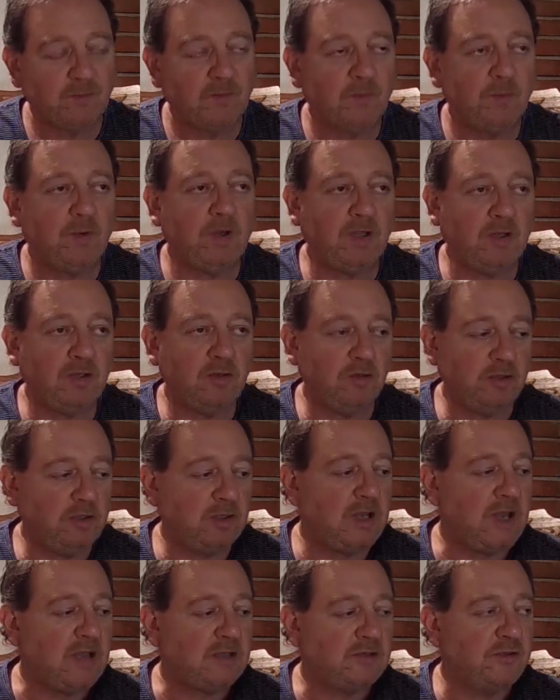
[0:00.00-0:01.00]
But you know, you
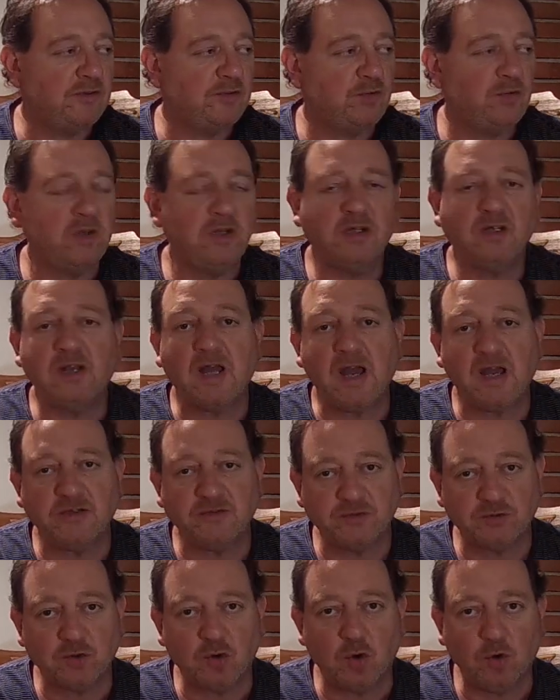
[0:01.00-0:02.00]
got the 3 to 9
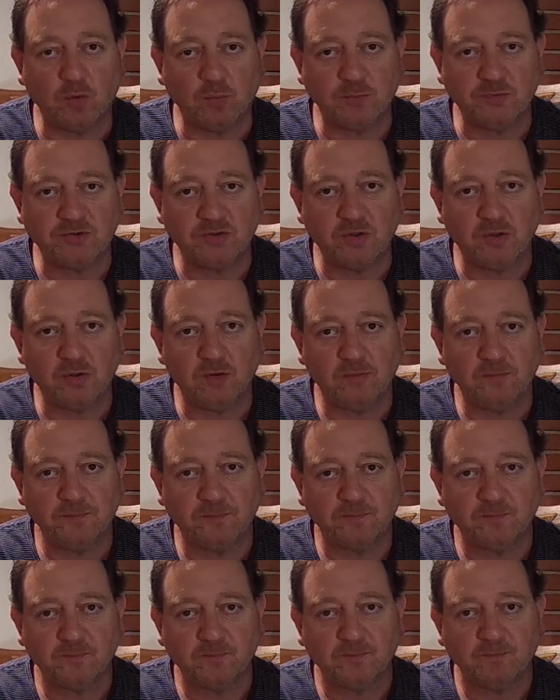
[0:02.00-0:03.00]
scope, so
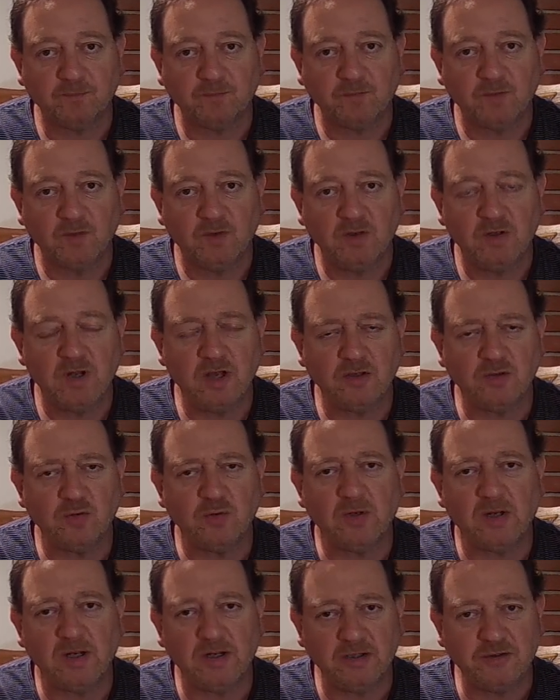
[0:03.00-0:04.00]
you're not
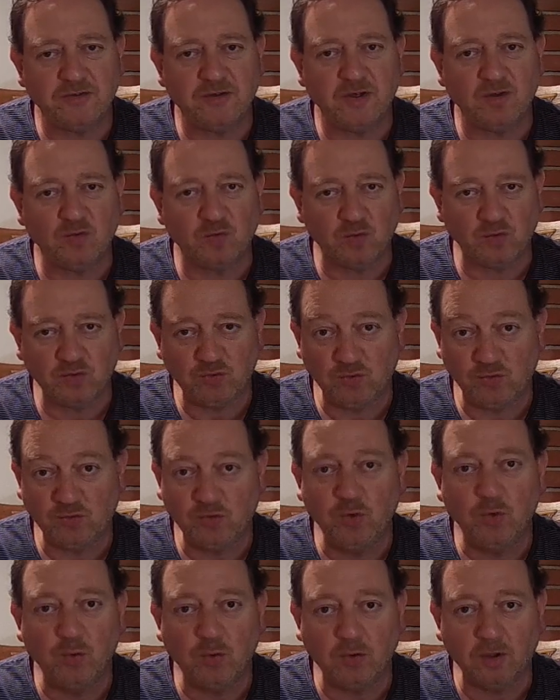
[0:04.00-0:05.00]
doing anything
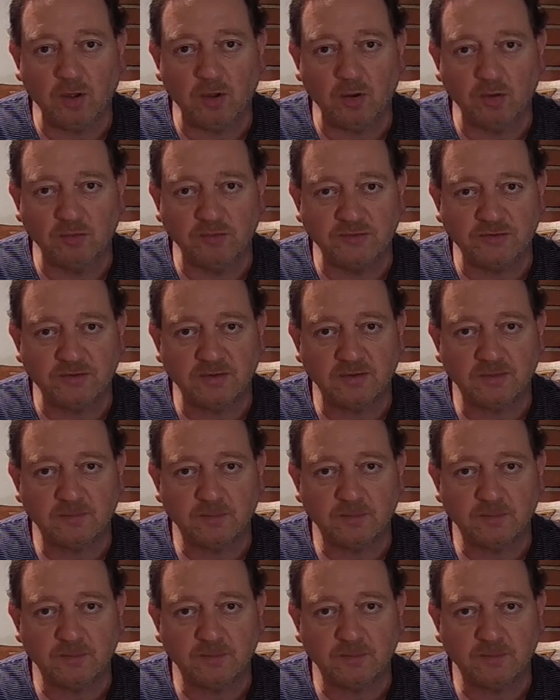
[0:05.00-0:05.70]
too close